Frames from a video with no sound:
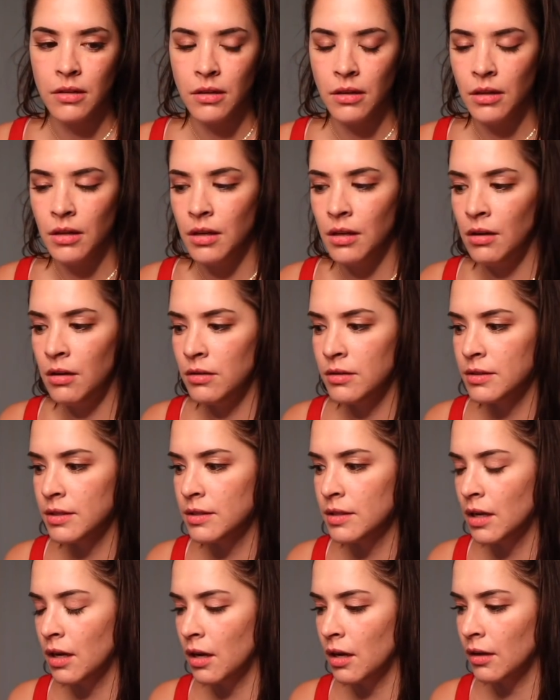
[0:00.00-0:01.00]

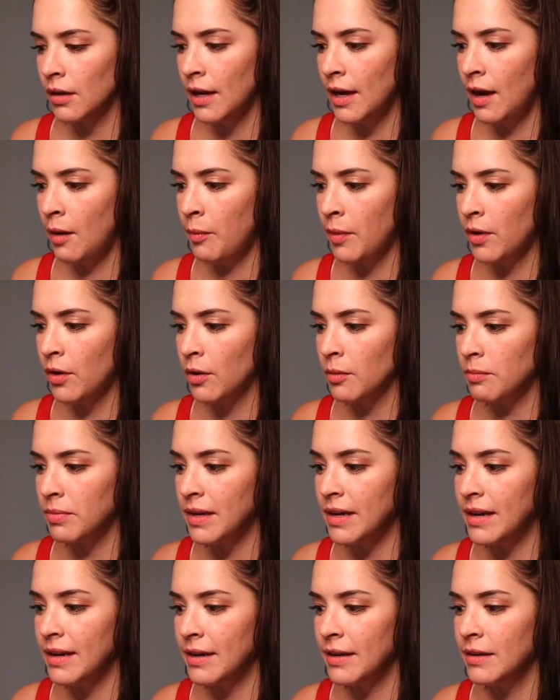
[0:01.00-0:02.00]
It's a capital
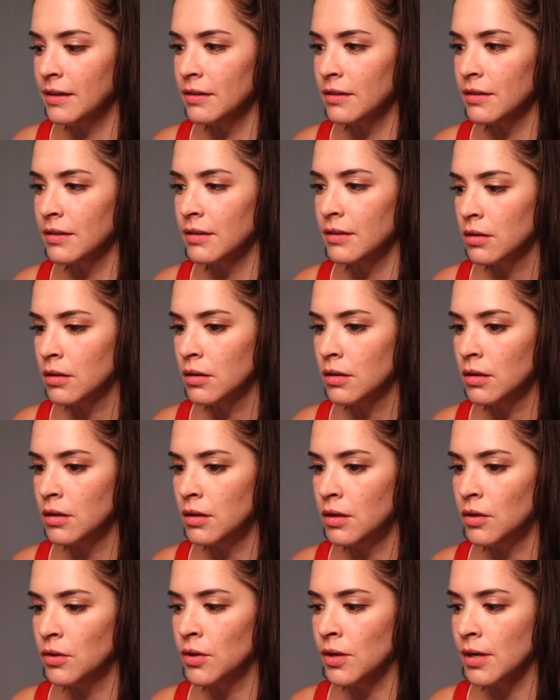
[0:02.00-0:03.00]
P, and
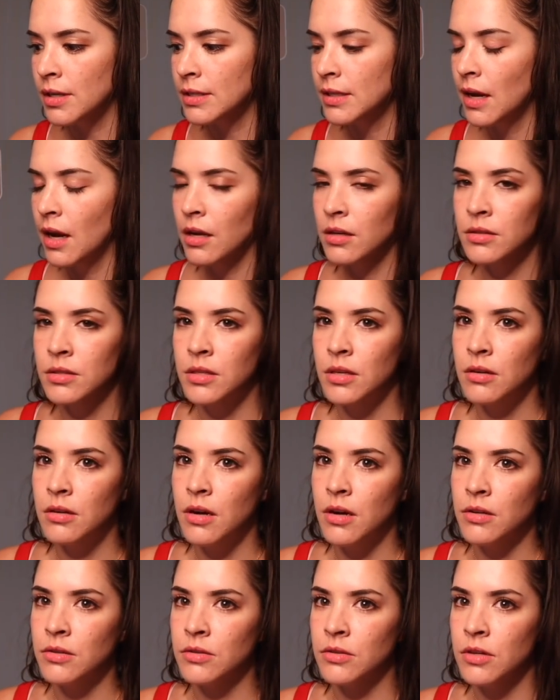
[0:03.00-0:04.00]
it looks like
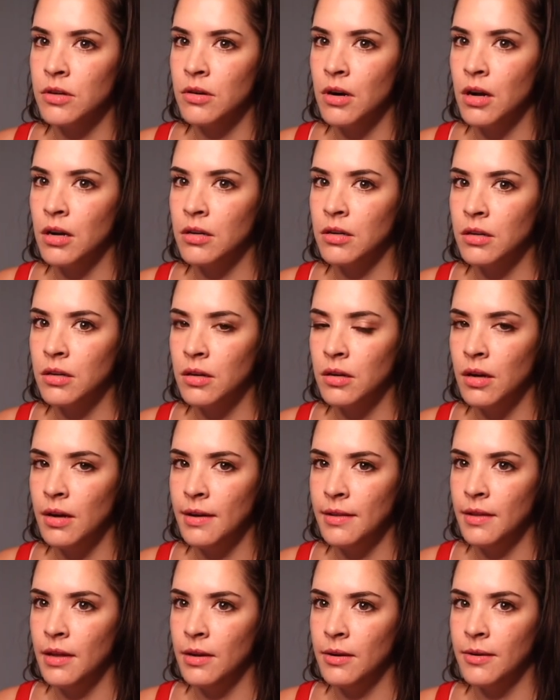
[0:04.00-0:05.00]
00,
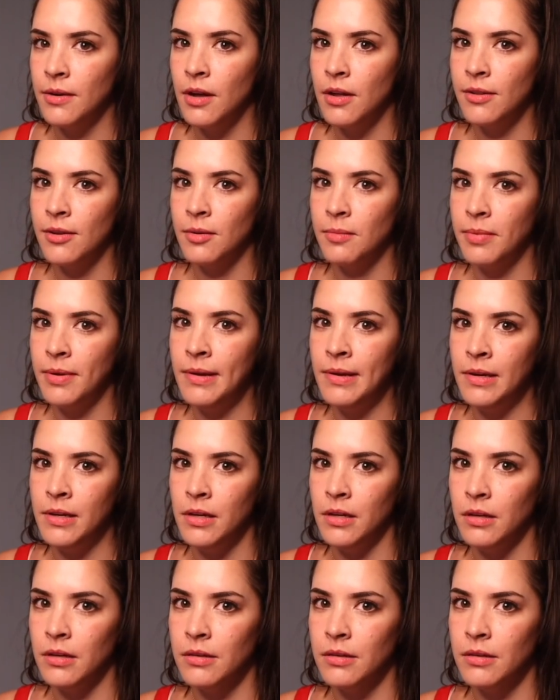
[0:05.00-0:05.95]
and then another P.